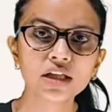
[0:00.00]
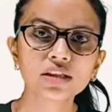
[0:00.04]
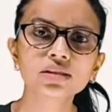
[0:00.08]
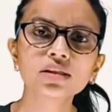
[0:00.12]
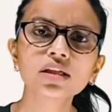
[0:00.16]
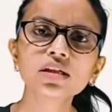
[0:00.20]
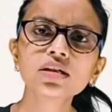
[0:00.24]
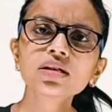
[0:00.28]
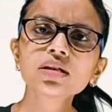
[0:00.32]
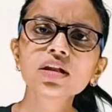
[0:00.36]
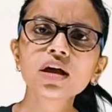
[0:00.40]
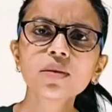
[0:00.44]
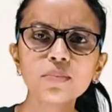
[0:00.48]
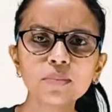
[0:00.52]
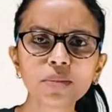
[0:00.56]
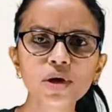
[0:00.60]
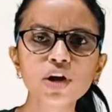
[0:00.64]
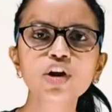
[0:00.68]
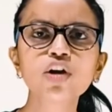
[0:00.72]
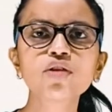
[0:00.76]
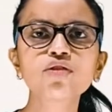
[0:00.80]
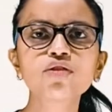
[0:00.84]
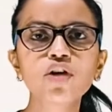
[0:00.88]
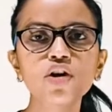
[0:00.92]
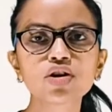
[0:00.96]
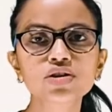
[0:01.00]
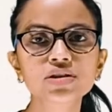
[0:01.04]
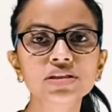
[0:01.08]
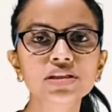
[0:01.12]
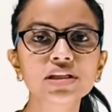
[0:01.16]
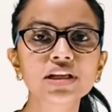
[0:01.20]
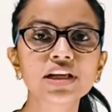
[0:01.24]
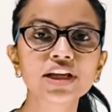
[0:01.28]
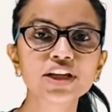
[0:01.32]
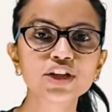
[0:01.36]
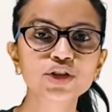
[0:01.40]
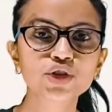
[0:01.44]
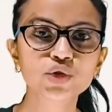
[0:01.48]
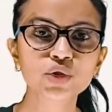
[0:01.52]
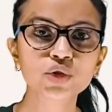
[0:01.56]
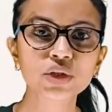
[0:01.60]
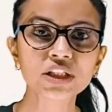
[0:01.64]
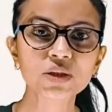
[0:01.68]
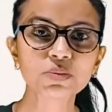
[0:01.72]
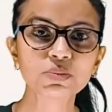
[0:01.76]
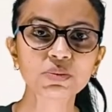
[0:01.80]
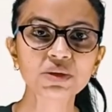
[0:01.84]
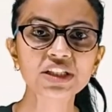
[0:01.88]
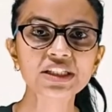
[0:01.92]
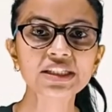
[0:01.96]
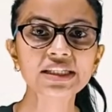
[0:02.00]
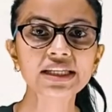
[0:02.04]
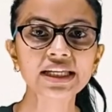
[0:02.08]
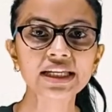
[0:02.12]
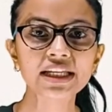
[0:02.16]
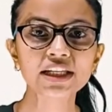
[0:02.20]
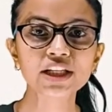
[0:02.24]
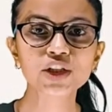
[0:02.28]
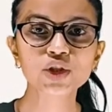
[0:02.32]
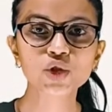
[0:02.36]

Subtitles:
The number of oscillations per second